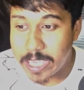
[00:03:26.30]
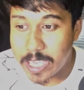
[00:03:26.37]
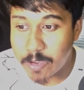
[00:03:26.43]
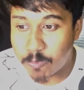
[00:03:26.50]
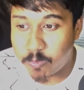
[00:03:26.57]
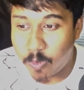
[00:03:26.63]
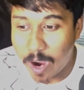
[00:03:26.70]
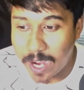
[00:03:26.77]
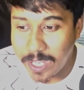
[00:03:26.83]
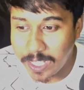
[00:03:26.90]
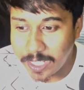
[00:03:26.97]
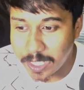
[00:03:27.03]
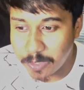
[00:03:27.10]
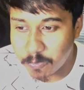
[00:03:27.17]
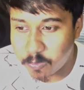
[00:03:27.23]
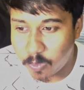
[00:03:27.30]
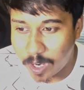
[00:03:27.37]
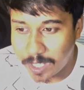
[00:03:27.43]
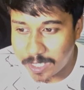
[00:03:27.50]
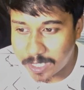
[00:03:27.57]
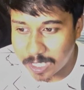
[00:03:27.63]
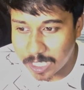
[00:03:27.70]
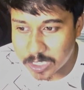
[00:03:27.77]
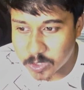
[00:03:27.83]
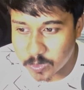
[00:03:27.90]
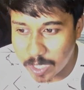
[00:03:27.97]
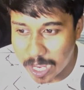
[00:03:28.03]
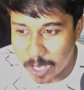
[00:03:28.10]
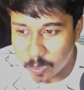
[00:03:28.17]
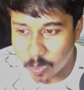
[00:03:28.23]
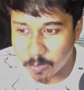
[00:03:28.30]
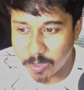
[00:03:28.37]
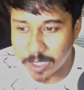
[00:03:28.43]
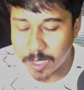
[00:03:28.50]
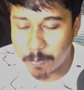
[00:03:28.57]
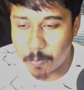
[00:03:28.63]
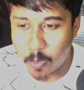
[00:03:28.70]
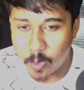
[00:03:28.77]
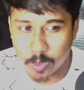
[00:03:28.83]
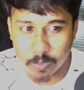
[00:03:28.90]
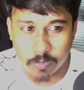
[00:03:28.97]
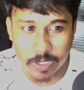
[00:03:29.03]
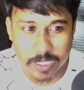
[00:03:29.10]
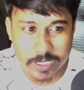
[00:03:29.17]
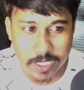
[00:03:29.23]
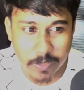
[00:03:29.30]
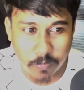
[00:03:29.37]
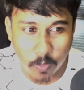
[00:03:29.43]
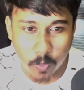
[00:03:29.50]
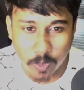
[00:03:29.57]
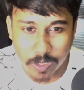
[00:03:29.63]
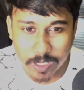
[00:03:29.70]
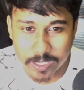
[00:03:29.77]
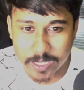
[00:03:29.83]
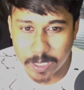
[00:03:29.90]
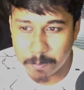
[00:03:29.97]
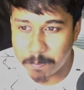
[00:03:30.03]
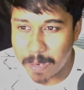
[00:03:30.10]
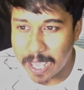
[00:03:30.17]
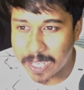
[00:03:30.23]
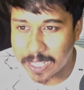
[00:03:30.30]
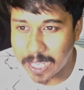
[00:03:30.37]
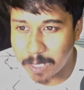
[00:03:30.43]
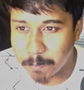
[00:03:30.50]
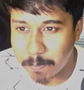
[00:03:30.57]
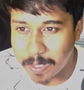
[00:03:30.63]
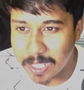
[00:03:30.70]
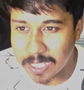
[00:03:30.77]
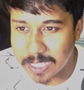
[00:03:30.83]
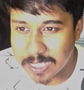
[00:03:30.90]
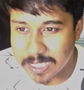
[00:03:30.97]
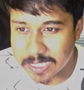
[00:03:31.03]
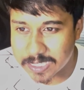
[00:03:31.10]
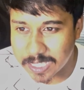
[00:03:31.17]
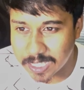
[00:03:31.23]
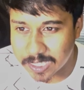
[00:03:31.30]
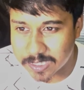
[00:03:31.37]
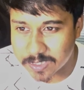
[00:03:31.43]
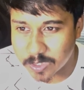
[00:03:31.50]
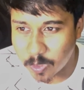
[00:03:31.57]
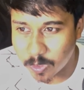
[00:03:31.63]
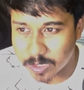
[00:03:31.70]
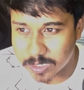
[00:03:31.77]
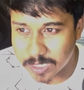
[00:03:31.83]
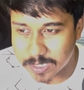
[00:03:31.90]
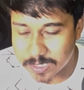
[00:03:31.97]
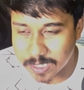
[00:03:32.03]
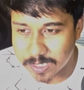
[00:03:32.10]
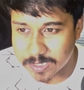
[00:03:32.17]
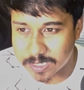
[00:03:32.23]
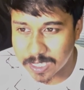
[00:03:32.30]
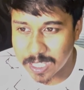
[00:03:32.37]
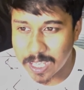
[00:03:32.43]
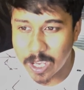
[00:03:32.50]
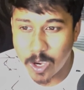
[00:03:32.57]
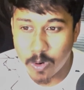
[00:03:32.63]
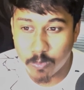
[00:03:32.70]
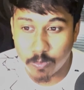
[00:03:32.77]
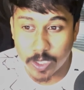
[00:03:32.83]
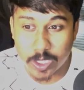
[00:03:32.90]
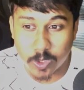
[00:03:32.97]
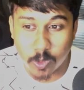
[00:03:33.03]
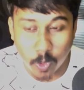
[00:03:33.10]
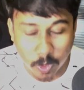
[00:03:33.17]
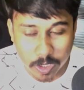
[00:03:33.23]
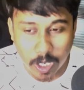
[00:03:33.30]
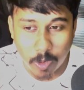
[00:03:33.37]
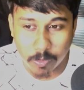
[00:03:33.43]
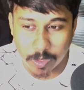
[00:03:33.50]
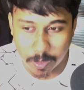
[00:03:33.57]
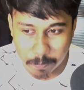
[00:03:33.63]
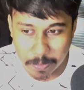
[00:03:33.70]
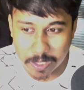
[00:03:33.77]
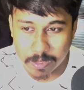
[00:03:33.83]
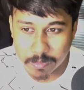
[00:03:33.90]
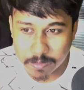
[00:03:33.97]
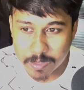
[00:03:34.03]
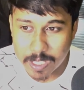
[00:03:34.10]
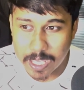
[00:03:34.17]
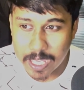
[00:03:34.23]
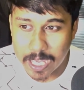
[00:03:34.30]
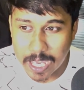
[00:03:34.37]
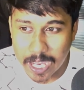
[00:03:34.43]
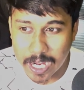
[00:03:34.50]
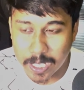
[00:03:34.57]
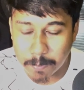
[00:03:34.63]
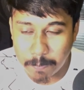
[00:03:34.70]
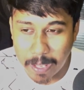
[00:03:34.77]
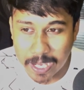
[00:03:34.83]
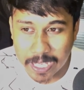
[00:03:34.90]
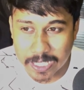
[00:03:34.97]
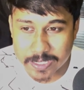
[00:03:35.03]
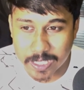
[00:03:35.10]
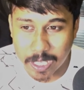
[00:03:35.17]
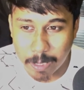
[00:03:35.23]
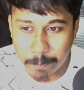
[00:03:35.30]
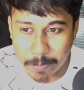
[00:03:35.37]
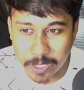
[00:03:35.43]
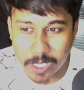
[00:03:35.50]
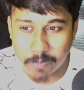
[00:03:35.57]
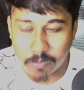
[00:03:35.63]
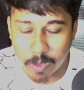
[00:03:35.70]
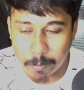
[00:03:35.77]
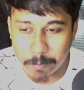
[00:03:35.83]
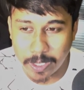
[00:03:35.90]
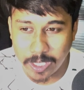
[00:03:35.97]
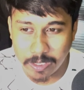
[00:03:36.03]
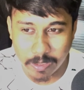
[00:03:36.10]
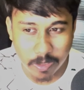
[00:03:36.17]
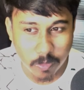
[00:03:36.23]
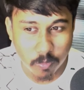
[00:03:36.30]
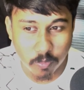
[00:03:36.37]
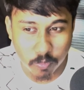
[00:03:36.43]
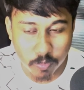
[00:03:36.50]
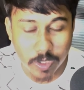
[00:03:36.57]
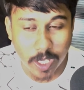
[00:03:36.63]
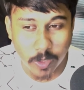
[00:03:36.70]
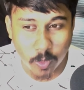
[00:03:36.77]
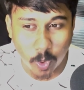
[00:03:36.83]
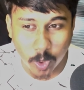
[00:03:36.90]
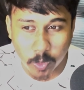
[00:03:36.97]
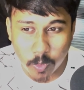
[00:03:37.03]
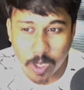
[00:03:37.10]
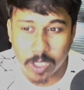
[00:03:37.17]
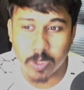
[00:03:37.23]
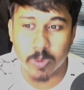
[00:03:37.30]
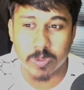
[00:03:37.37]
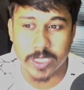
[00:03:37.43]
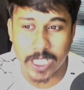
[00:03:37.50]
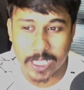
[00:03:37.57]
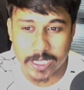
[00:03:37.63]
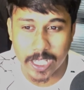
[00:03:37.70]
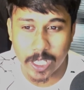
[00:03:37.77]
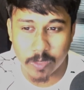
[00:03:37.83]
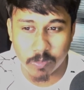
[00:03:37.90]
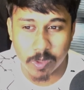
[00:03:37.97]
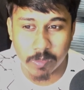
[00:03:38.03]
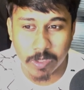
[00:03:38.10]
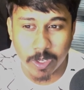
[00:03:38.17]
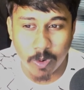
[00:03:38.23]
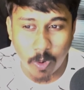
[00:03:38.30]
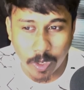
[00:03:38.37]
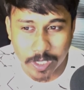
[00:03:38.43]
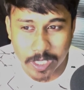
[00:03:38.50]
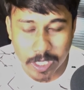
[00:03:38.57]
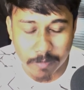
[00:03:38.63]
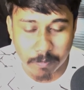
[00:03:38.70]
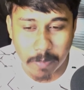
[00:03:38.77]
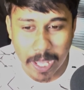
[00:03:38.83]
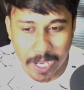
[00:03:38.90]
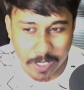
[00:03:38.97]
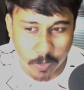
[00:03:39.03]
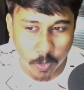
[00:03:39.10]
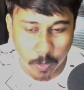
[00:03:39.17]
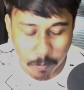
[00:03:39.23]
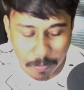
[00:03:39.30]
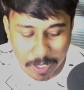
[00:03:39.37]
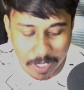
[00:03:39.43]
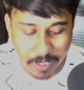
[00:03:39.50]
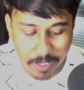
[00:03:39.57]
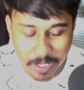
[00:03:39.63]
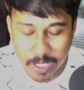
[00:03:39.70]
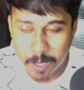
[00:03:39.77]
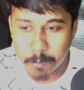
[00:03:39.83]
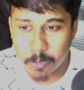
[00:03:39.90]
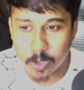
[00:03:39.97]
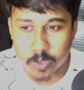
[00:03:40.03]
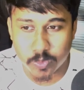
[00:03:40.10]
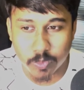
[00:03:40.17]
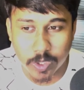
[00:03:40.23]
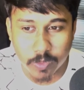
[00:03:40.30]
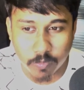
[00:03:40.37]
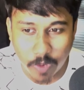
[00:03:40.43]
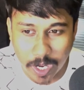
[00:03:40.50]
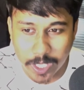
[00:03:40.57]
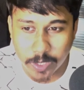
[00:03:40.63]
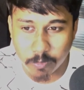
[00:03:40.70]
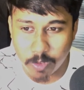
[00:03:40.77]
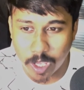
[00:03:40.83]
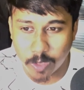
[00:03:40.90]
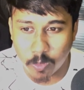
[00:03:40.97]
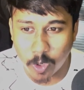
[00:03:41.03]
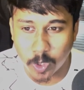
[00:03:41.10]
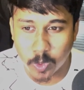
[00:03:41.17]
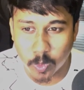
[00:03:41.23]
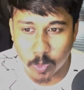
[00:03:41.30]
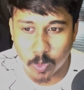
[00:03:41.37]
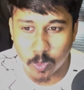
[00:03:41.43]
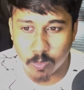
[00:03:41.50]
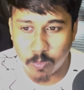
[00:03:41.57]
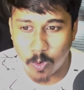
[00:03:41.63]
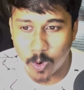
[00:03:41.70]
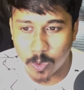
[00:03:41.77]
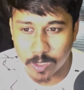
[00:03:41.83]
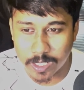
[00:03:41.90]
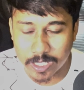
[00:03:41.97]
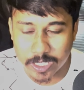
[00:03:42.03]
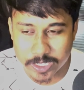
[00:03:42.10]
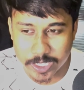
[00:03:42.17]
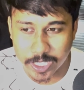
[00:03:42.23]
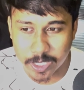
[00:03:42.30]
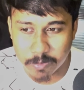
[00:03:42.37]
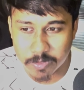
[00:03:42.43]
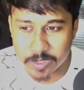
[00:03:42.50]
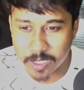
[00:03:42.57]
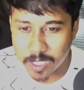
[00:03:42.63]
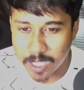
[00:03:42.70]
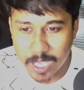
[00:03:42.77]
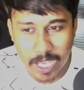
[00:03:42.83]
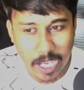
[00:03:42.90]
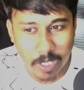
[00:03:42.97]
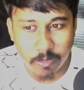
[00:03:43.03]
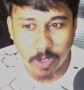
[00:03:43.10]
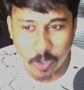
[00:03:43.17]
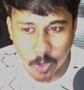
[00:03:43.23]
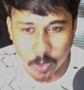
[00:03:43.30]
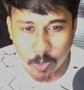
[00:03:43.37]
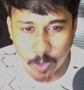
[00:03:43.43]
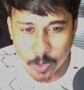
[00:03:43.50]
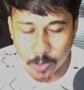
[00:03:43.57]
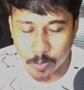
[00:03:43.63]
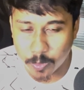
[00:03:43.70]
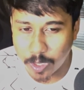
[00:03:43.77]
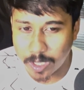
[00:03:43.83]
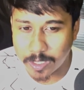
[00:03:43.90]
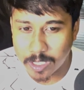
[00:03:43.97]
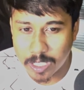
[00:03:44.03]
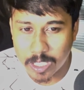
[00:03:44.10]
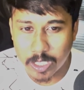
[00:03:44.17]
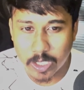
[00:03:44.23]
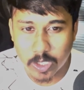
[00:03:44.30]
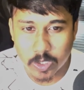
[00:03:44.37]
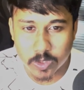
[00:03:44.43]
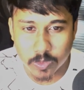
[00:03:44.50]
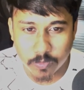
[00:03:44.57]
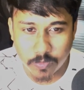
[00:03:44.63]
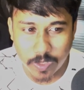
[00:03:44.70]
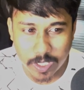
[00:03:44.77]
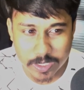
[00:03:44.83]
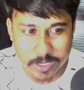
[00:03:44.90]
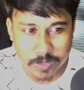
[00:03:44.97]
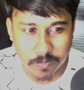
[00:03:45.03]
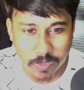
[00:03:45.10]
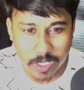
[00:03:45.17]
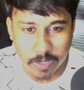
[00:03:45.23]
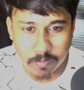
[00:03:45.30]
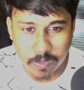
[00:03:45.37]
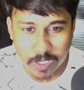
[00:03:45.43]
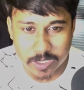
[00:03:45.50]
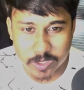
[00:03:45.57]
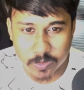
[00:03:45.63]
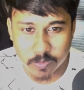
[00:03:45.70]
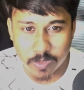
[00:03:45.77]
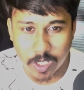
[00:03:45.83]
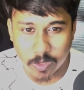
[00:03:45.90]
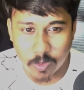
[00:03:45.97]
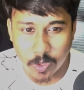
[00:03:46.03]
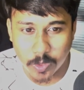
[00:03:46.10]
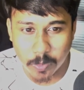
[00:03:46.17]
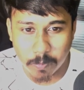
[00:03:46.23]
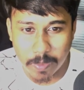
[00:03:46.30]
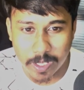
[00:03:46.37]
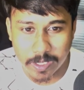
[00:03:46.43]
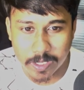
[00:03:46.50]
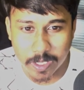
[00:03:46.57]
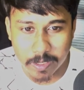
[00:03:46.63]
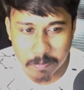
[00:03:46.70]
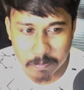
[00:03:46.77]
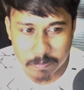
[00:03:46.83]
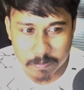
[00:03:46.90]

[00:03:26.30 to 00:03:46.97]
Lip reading: if white tries to hang on with the pawn with c4, then black can play e6 or c6 with good counterplay, and black has a rapid development. We are not going to check that. We will not give black good play because with white we are going to look for initiatives. We are not going to do that. So first thing first, we are going to play here